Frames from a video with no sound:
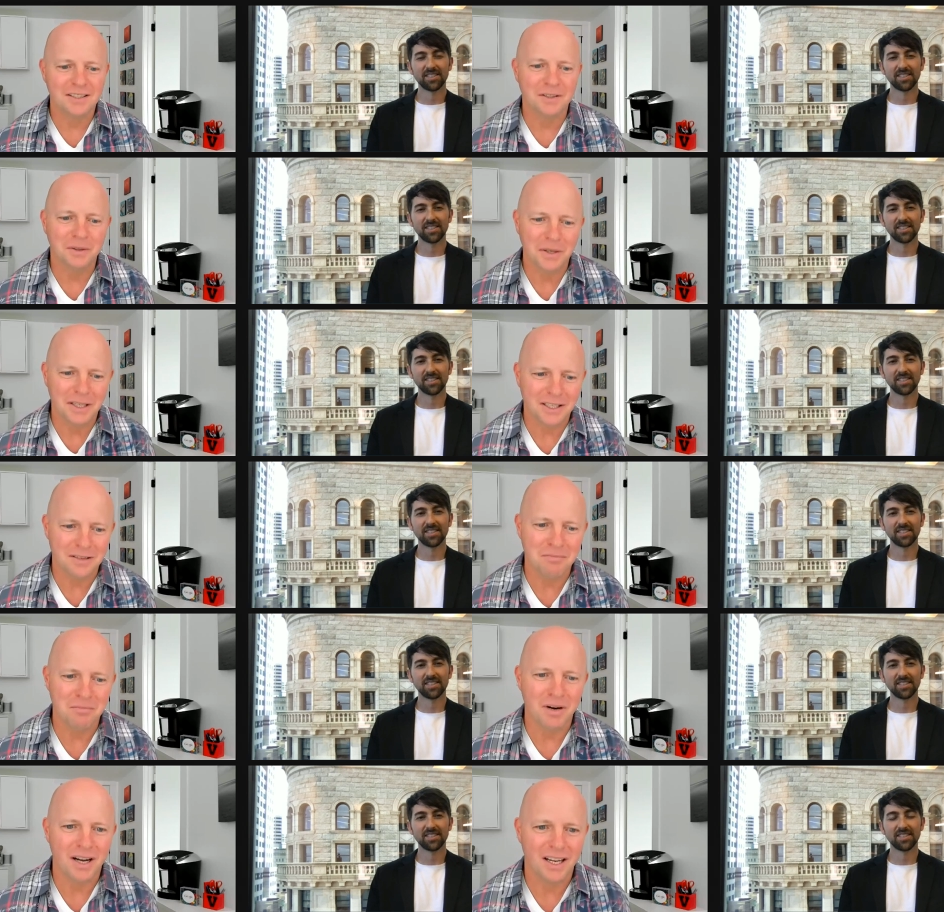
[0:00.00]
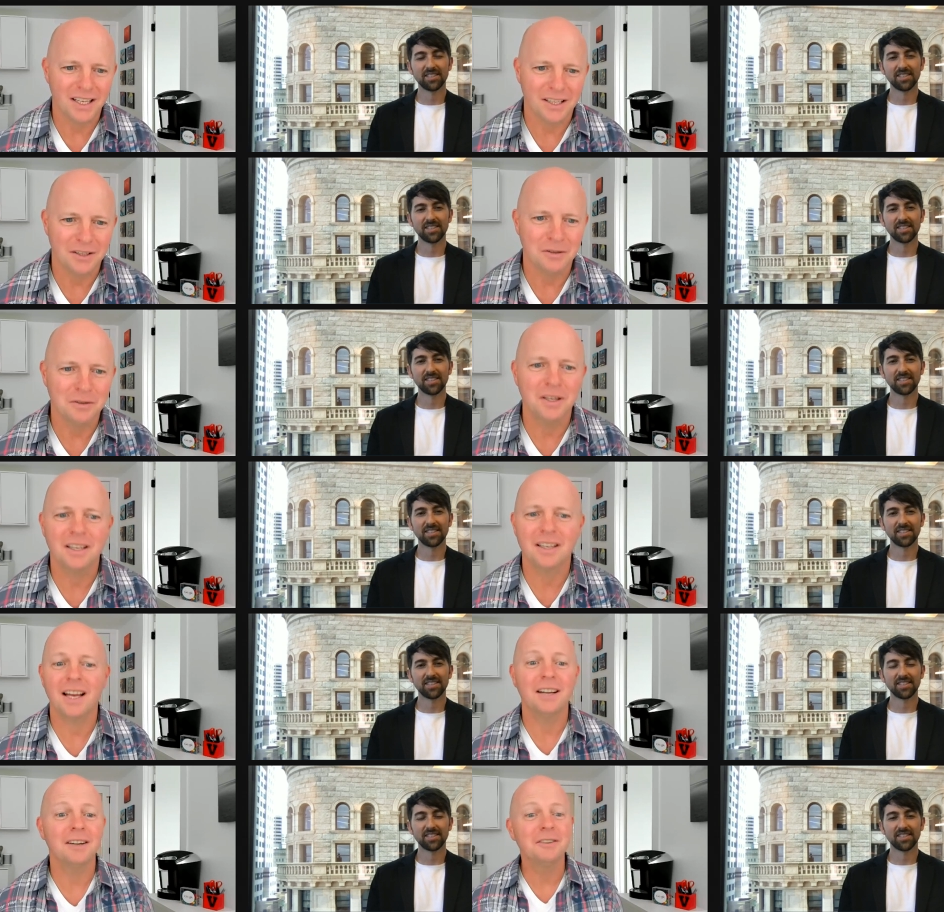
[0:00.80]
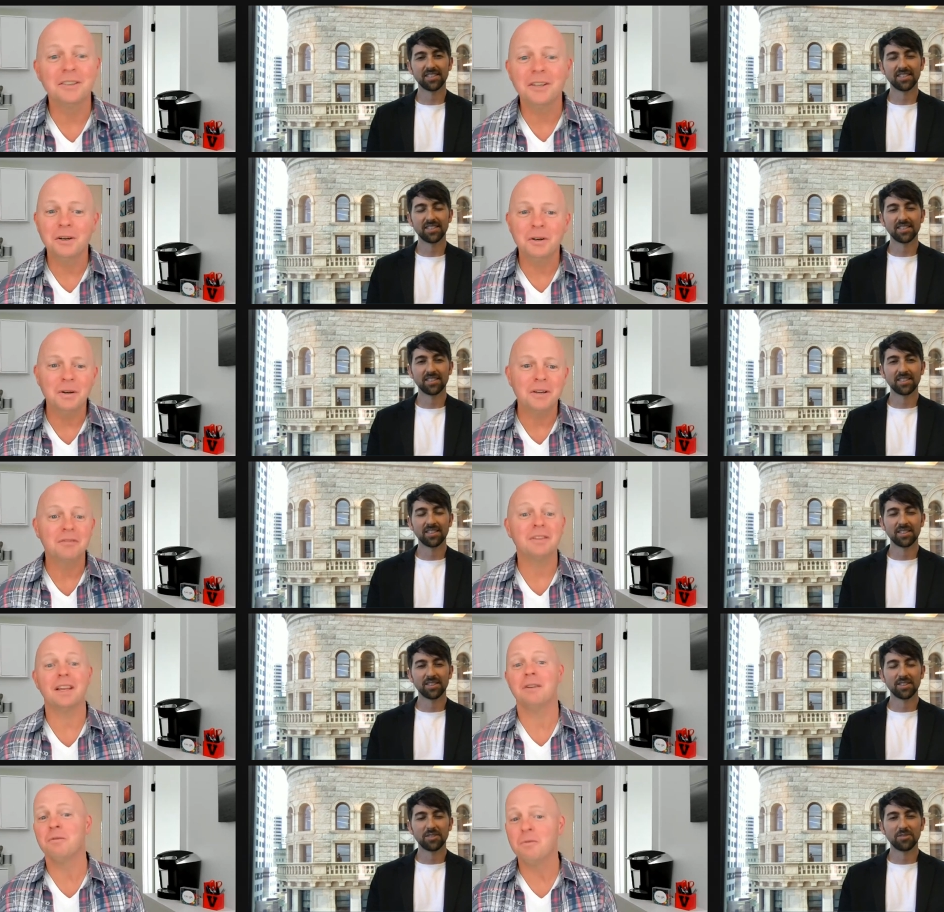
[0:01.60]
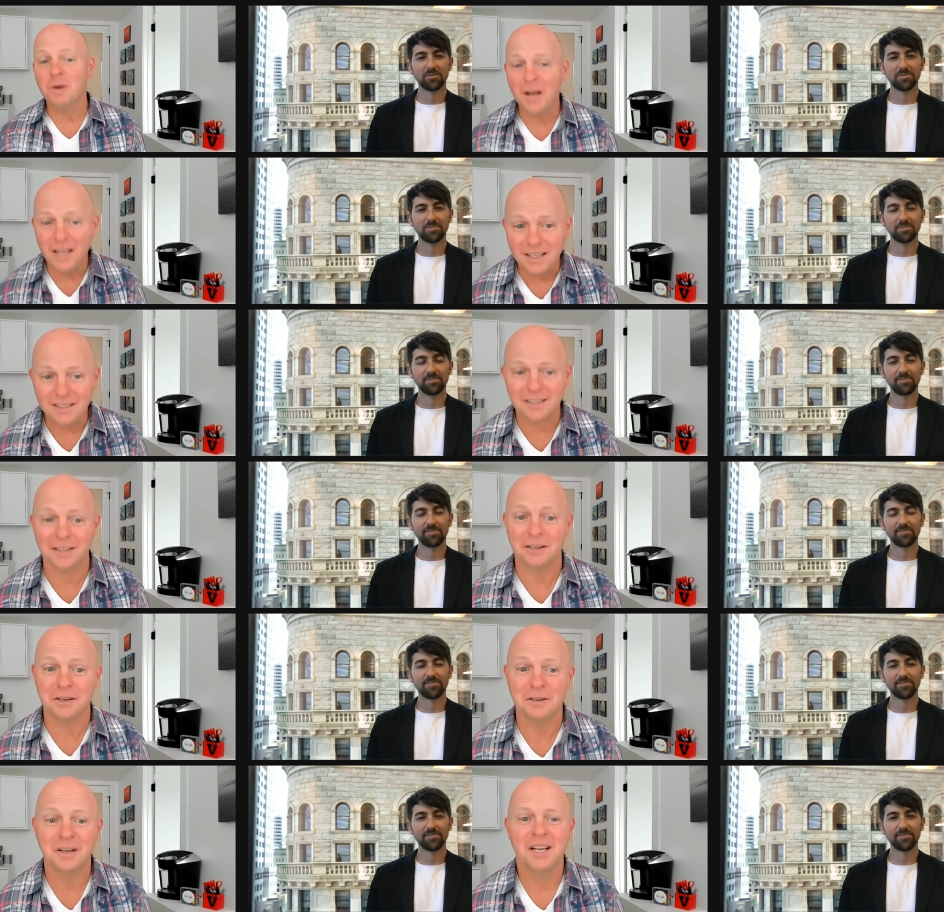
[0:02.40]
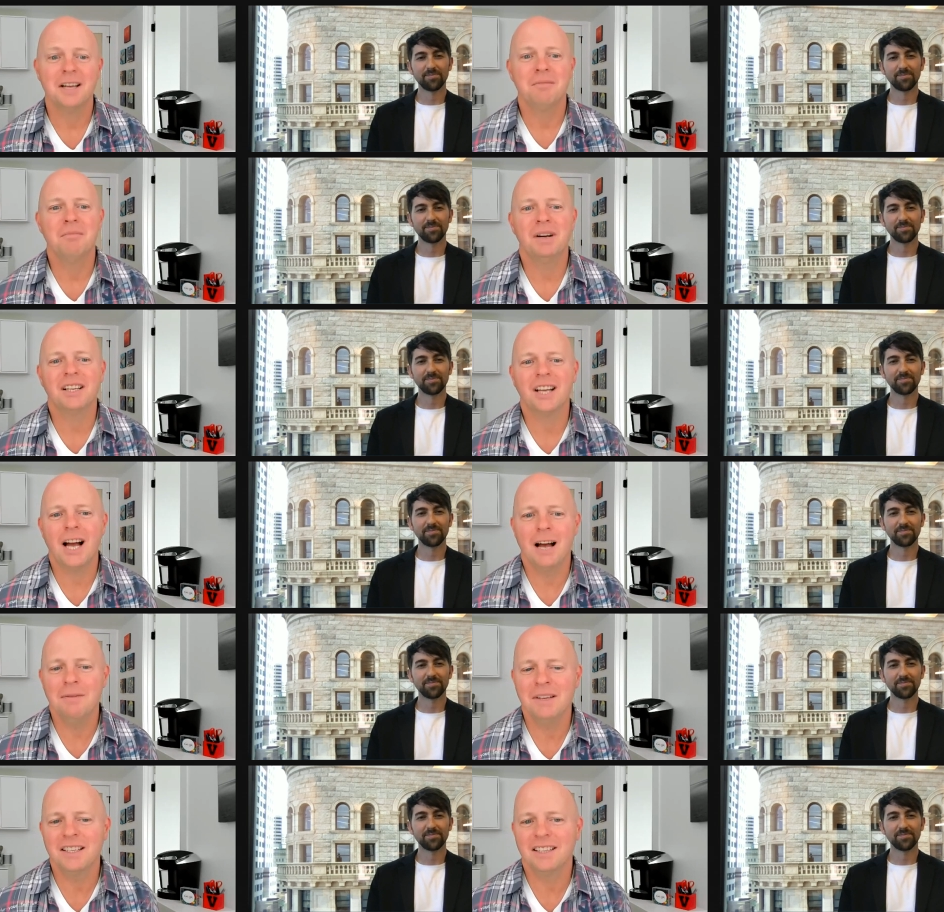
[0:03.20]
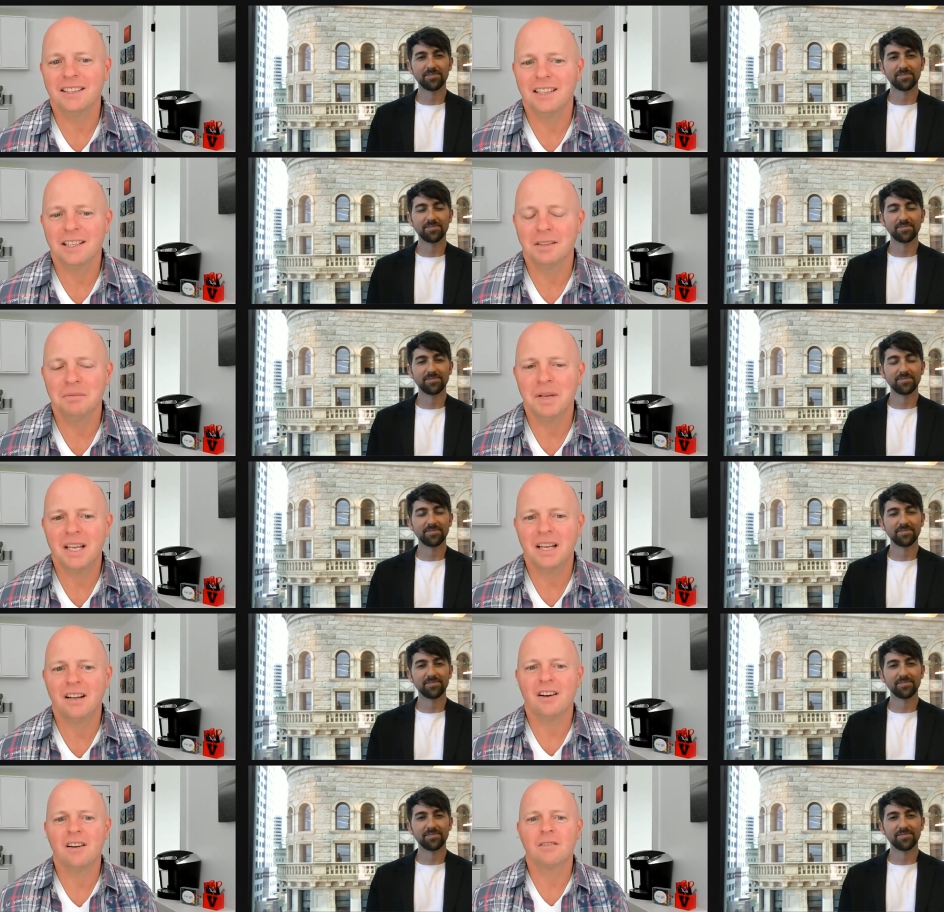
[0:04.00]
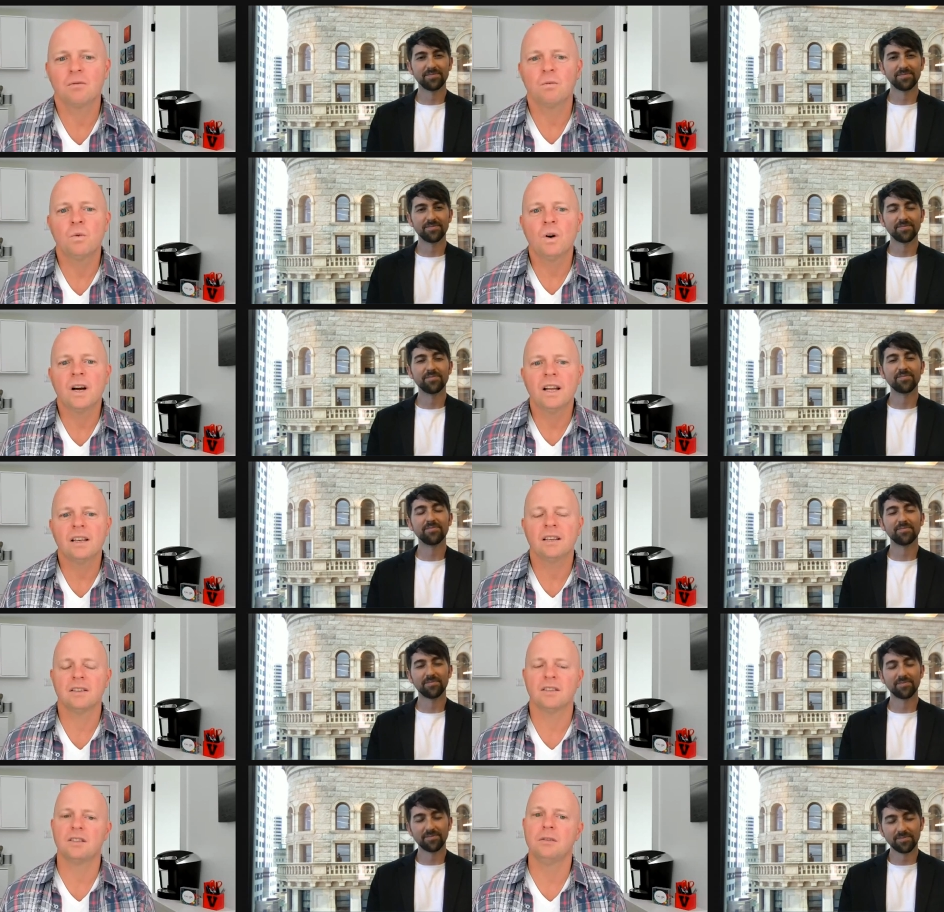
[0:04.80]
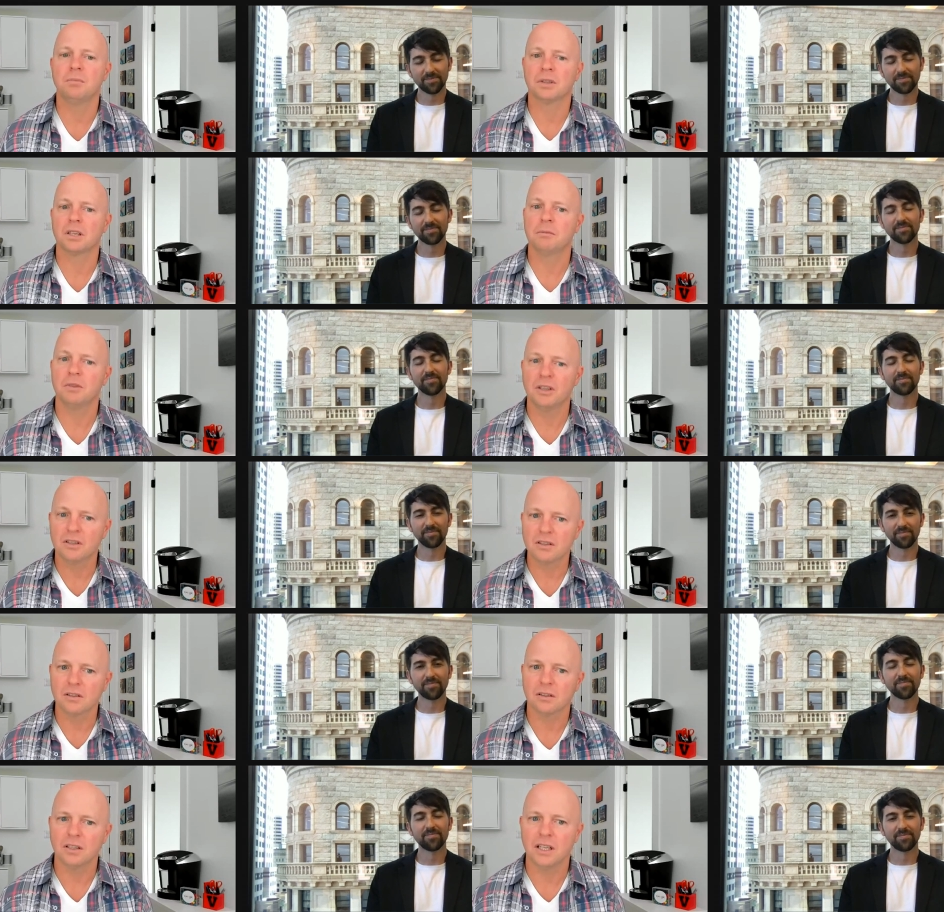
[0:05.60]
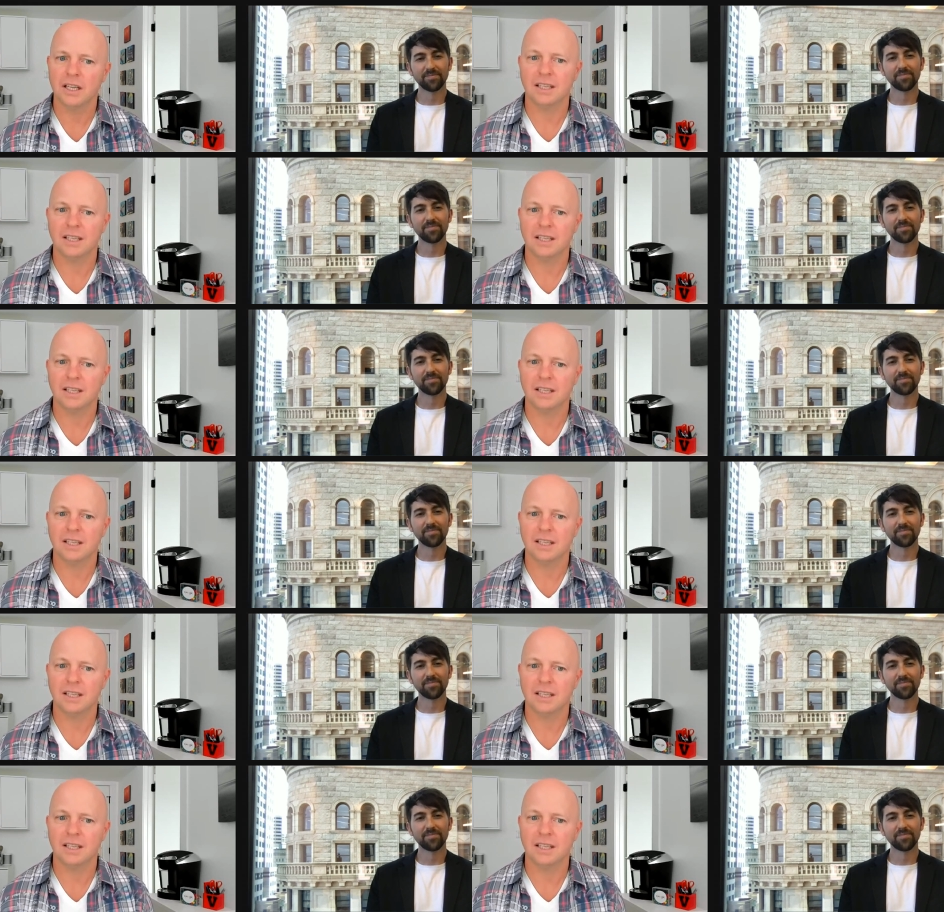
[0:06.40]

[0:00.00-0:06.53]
Speaker 1: is going to buy you, and I don't know if they want to, but comment a little bit on what supercomputers look